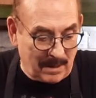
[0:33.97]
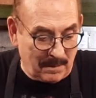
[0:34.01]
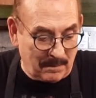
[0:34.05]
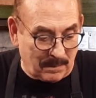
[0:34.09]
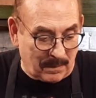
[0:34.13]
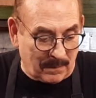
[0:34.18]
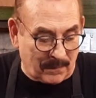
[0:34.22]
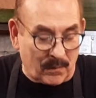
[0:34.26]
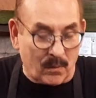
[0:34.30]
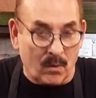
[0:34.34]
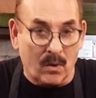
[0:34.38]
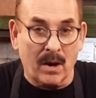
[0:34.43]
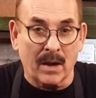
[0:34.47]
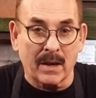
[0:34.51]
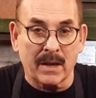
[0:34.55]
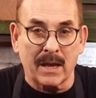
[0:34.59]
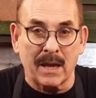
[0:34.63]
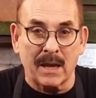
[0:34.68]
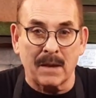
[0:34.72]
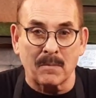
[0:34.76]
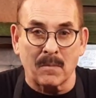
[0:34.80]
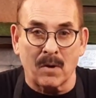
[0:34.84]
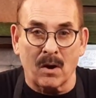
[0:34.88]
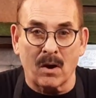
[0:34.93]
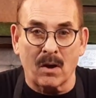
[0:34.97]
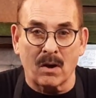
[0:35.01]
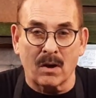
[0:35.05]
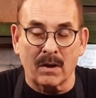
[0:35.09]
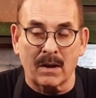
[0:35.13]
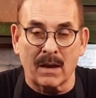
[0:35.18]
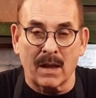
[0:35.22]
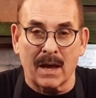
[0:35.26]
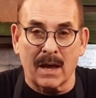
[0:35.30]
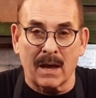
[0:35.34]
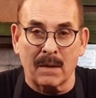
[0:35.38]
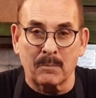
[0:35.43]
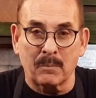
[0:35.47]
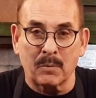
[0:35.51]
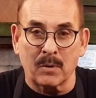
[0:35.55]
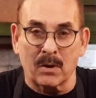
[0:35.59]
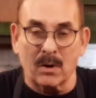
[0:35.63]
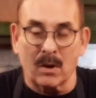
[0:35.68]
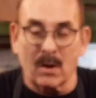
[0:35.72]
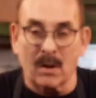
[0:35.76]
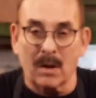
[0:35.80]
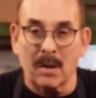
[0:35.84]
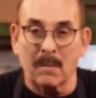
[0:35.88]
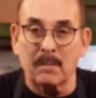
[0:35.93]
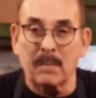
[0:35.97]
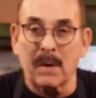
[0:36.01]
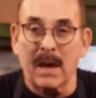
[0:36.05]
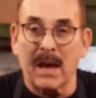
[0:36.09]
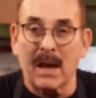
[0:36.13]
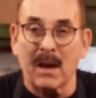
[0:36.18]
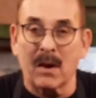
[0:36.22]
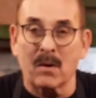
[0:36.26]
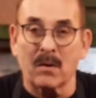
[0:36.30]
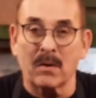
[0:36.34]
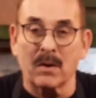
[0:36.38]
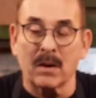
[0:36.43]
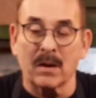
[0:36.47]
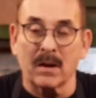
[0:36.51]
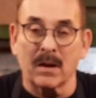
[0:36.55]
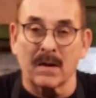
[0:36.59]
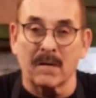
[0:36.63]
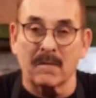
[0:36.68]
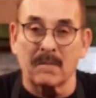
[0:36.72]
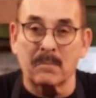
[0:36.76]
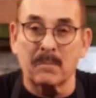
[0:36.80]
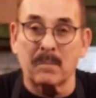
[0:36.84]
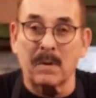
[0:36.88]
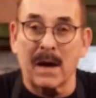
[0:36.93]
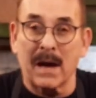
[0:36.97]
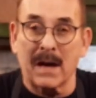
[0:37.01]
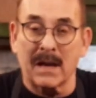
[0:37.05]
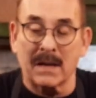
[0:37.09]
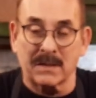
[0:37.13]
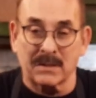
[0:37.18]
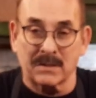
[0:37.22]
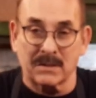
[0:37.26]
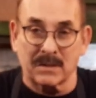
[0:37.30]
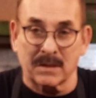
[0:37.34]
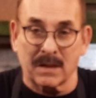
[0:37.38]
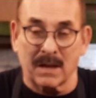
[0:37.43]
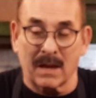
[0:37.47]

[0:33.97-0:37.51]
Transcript: Before I came on, I put on a pound of pasta.